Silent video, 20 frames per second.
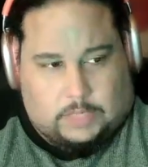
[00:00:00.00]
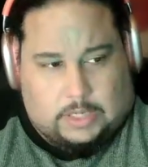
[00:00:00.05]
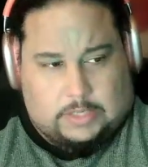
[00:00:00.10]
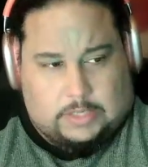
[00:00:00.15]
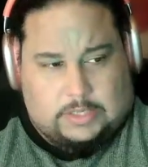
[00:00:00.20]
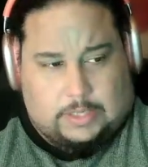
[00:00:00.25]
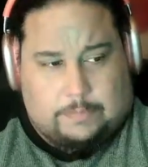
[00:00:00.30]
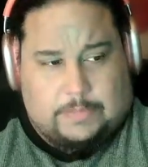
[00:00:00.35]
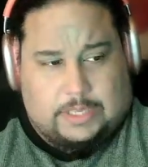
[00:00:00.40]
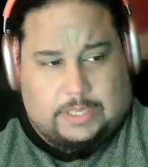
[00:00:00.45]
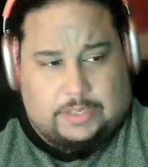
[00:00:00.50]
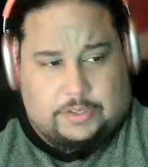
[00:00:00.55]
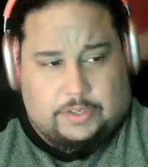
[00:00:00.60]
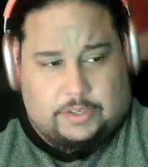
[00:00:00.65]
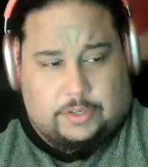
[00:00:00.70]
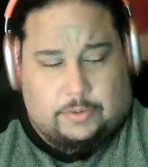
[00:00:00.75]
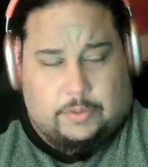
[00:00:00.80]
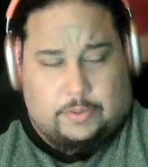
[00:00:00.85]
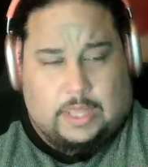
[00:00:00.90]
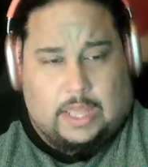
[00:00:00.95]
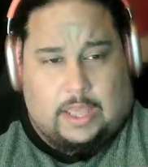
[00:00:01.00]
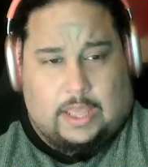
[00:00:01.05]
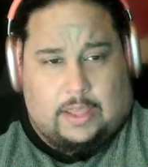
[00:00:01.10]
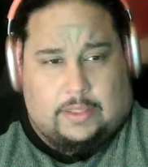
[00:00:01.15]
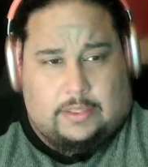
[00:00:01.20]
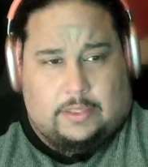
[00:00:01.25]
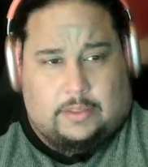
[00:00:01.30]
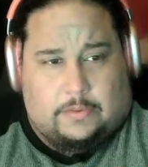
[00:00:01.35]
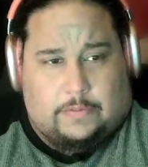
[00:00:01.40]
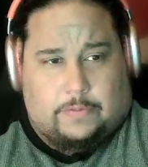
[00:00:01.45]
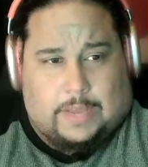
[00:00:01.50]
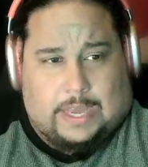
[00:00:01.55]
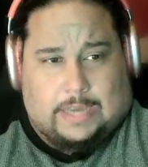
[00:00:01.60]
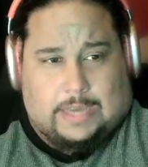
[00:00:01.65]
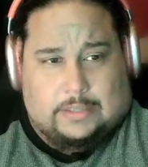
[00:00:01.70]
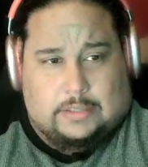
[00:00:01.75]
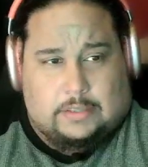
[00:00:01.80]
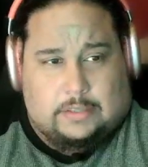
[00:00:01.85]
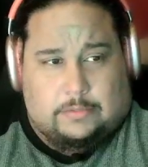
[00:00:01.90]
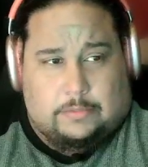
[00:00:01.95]
something to the
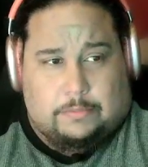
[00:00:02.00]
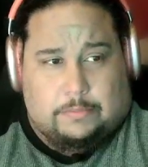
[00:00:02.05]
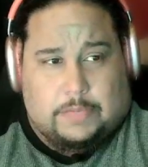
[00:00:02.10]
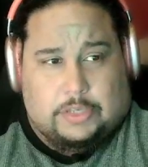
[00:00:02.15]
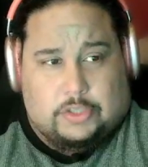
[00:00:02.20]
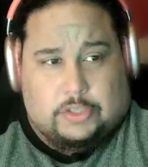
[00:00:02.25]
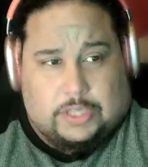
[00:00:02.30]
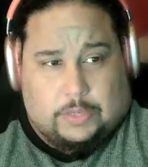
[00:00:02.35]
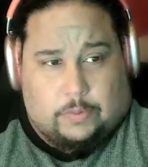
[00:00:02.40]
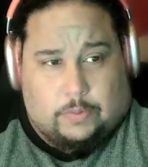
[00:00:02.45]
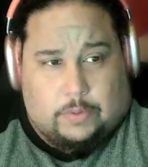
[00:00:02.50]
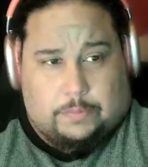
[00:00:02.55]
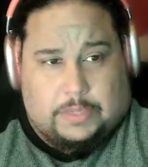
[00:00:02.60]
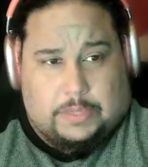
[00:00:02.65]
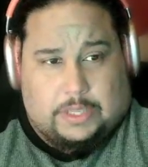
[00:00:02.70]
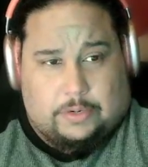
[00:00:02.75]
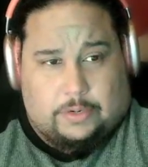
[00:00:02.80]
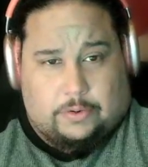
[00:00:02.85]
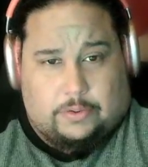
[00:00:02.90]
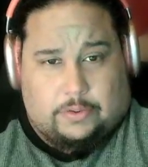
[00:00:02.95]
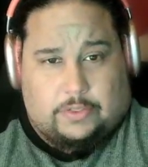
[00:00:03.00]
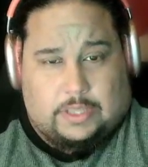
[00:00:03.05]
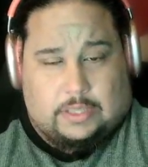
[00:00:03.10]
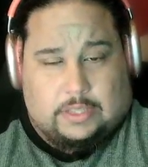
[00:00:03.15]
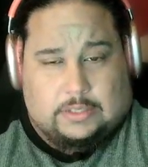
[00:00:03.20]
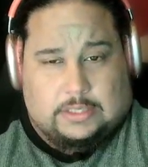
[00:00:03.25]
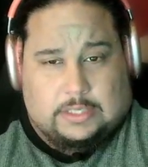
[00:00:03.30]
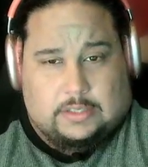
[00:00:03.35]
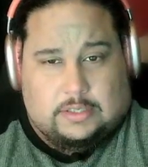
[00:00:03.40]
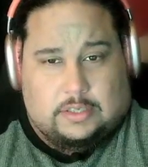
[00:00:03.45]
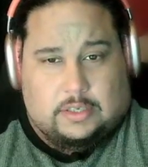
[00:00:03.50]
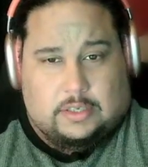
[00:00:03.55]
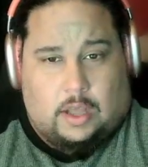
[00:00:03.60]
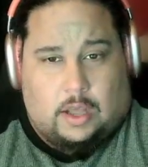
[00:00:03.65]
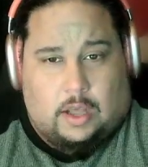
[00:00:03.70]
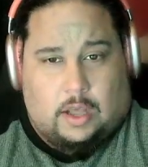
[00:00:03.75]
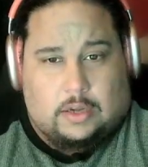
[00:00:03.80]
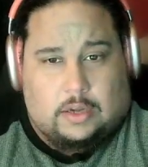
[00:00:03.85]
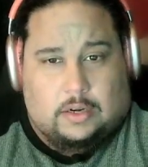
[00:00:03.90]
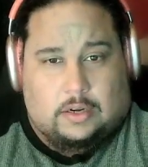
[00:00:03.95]
fact, much like what Peter Thiel did to
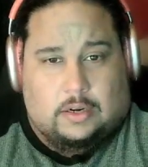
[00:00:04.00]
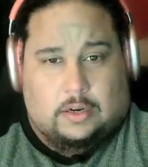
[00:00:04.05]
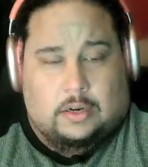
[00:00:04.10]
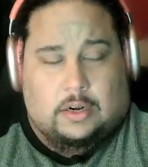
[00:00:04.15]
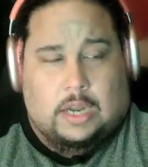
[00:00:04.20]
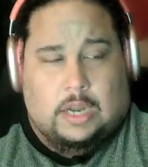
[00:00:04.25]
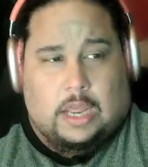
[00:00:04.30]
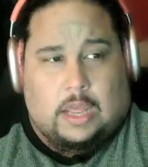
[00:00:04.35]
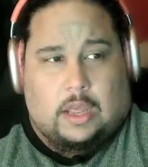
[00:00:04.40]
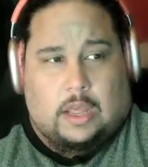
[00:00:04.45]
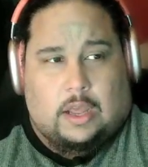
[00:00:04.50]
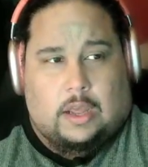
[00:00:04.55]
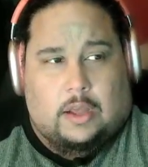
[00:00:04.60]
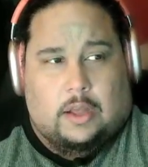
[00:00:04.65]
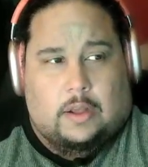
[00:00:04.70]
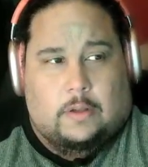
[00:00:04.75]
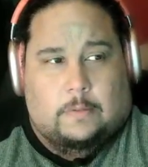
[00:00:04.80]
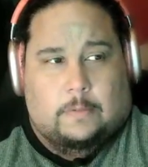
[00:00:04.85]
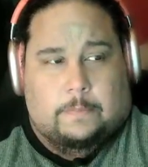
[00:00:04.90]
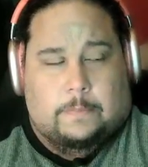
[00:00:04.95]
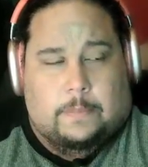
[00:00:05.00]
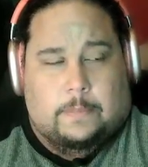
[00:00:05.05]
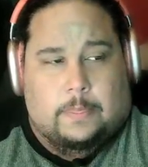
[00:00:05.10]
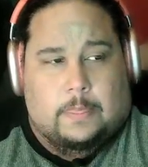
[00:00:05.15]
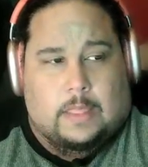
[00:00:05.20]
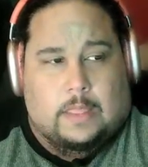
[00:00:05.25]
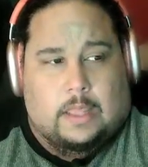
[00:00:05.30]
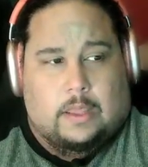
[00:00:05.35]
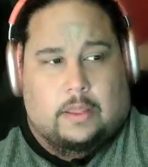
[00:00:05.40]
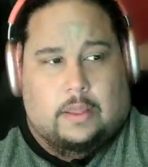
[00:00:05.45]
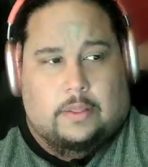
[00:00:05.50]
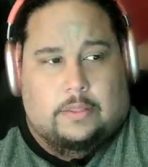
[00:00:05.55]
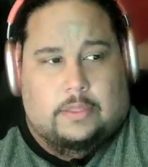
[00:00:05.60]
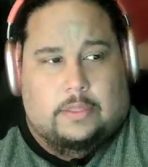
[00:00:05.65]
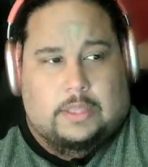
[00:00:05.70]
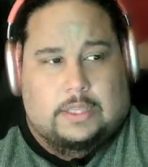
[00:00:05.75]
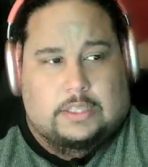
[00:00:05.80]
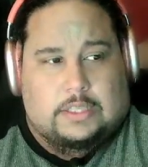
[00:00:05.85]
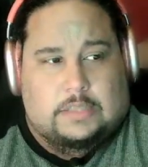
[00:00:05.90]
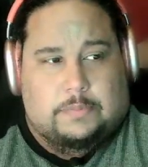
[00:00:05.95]
Gawker, um,
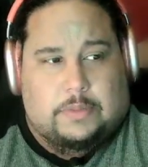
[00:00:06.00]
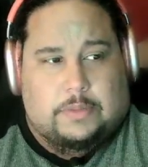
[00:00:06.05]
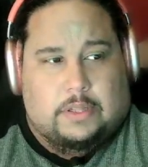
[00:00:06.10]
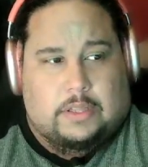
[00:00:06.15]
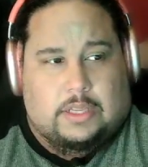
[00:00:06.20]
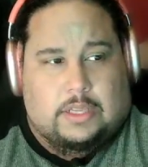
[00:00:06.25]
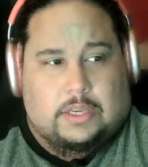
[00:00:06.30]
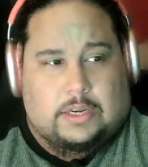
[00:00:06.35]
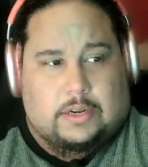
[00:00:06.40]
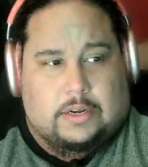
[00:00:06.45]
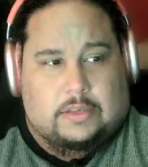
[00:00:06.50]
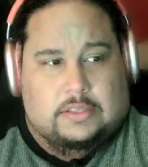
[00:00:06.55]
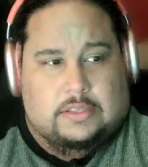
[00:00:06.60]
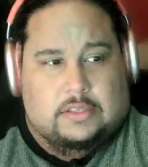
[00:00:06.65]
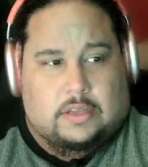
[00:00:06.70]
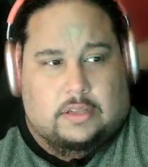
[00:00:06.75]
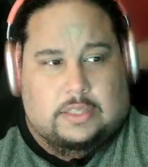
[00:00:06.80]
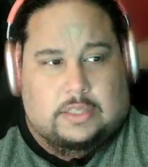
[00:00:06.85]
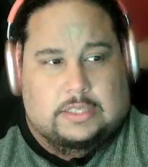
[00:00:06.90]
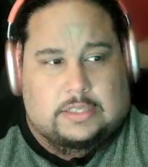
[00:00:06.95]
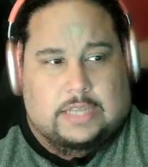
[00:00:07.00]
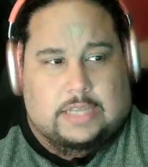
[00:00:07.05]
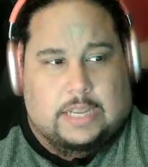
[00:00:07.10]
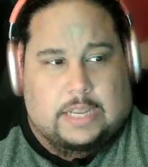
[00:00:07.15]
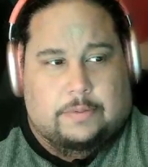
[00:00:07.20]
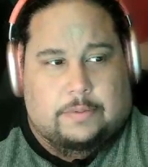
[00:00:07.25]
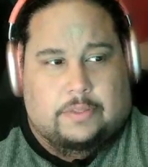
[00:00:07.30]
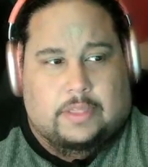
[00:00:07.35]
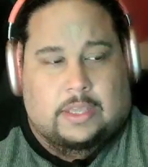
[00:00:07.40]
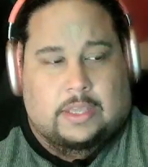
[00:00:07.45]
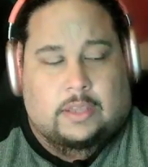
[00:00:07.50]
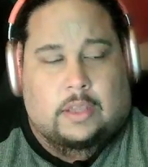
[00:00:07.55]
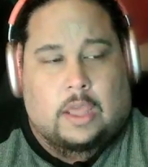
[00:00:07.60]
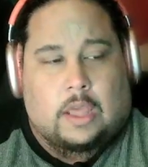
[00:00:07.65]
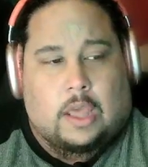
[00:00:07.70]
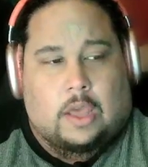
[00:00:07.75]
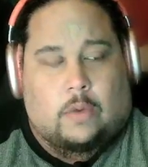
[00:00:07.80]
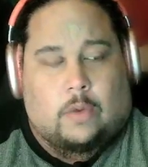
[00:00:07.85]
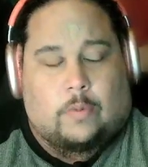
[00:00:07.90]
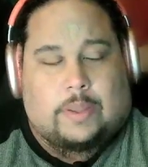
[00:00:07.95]
these billionaires and all this type of thing,
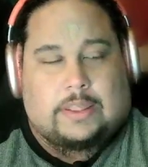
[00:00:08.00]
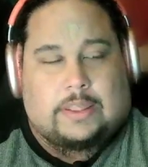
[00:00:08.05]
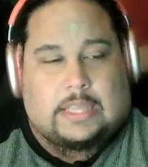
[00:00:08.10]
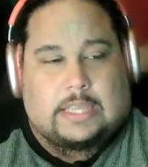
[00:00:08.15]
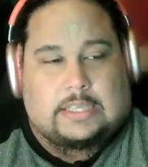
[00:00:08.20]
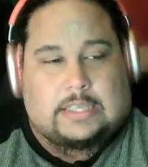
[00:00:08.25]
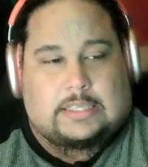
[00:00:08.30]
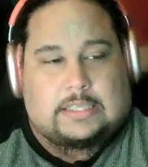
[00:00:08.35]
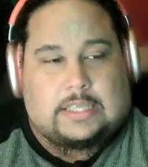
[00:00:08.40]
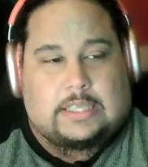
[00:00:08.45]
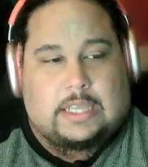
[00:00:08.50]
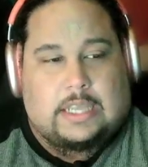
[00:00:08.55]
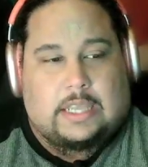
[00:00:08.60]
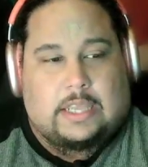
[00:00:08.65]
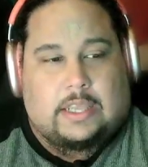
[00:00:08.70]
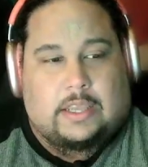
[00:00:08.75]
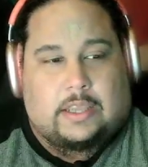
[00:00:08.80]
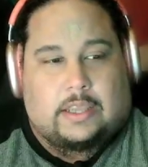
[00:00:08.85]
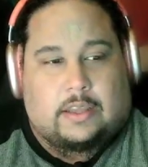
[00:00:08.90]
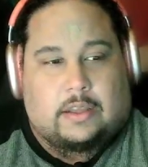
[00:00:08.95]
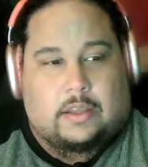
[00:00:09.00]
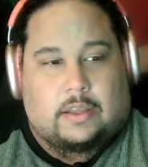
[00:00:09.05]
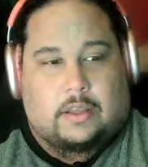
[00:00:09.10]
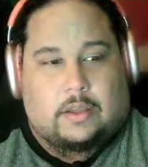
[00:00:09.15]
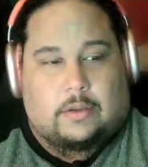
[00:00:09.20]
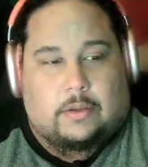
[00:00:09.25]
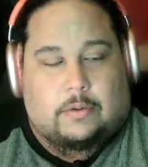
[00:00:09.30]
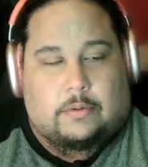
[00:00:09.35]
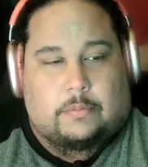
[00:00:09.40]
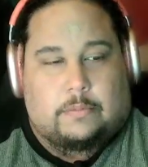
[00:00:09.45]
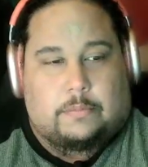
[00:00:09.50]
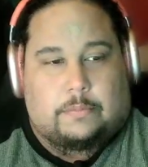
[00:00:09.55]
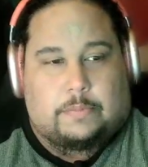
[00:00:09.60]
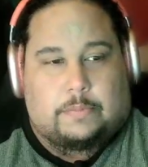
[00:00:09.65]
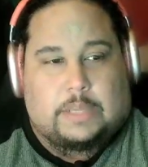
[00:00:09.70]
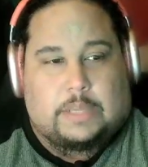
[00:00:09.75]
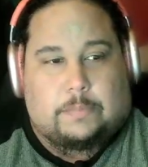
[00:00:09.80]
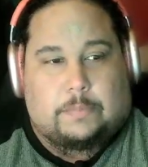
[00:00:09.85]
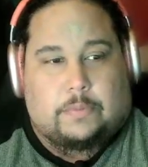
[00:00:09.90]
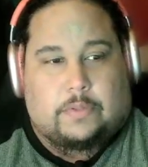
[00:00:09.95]
when they see
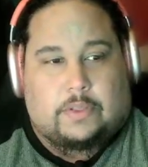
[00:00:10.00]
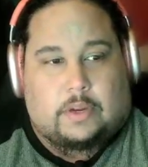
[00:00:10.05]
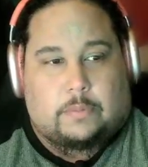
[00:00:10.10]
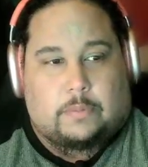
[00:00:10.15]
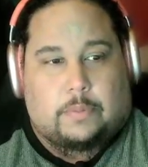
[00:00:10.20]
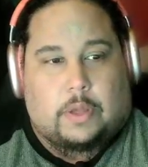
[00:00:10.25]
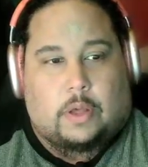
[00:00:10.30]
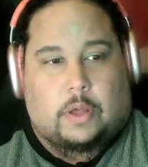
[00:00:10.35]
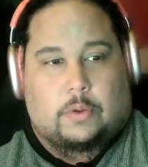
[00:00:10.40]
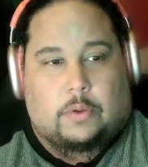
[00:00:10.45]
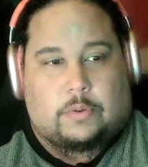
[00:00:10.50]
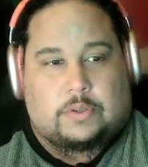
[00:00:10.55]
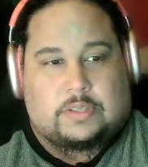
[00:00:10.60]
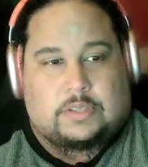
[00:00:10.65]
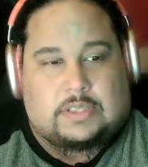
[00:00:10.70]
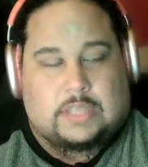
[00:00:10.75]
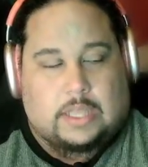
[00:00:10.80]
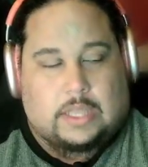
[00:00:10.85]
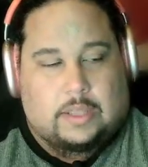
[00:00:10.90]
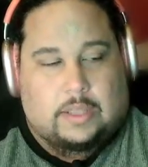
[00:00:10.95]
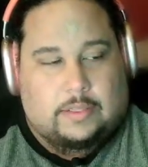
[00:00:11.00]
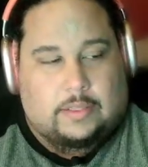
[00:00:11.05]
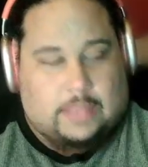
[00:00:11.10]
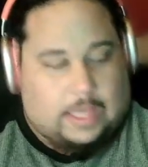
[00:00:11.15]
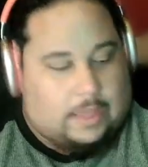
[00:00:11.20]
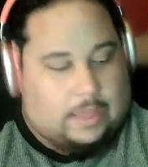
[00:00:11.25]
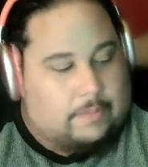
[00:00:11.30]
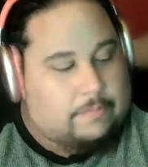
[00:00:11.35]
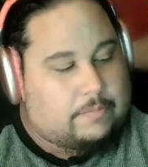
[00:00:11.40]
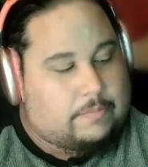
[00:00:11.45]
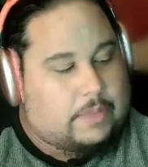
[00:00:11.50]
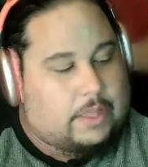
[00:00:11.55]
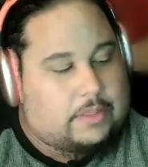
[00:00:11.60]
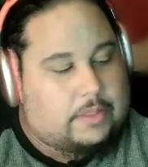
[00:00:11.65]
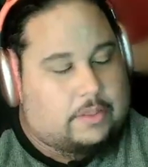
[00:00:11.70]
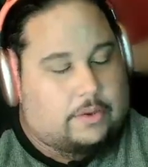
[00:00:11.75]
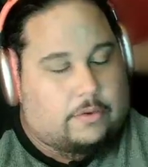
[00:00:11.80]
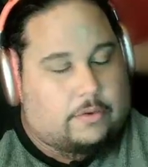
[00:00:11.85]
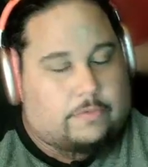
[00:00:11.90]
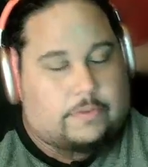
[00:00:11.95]
people that oppose them
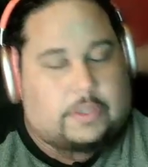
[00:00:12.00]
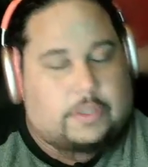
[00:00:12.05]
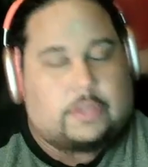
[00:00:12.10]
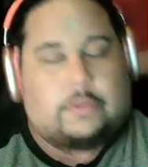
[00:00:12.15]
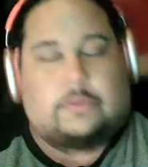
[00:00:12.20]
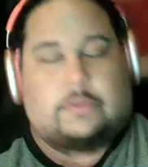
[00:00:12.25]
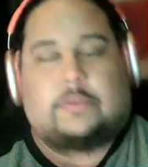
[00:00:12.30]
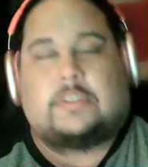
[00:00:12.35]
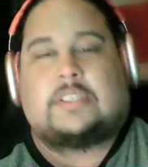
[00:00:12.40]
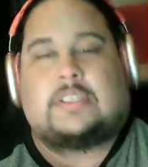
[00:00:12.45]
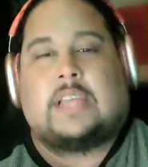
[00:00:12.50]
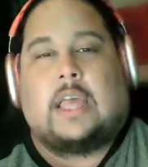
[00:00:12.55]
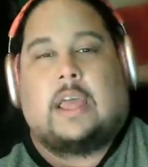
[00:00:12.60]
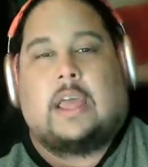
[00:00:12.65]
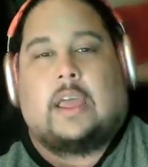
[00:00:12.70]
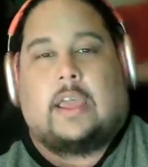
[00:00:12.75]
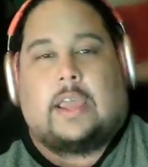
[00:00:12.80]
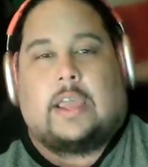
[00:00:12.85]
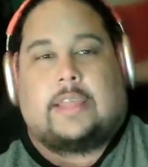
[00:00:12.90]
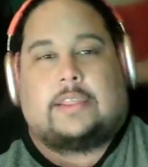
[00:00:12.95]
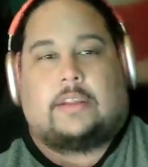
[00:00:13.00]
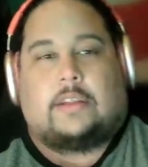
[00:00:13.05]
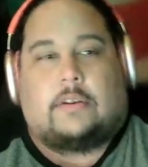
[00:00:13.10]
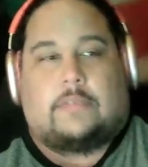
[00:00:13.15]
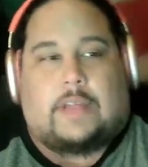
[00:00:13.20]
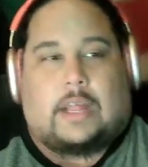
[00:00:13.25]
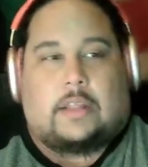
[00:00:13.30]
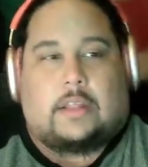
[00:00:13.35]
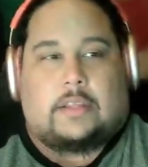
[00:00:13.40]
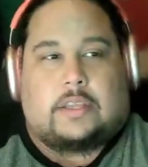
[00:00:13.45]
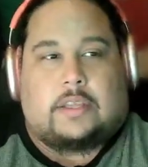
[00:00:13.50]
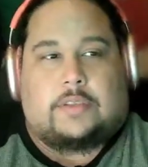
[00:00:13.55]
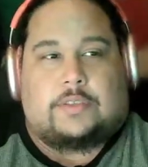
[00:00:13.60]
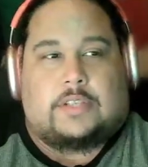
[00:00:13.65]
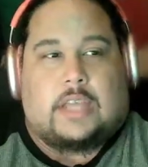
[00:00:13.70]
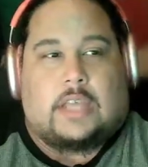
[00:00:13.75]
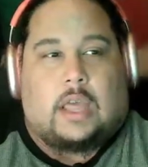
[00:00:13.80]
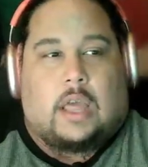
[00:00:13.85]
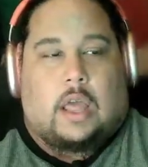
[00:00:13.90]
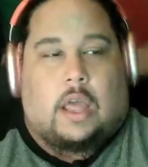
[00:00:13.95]
and their views and their
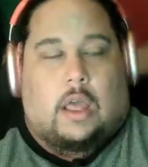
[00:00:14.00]
values,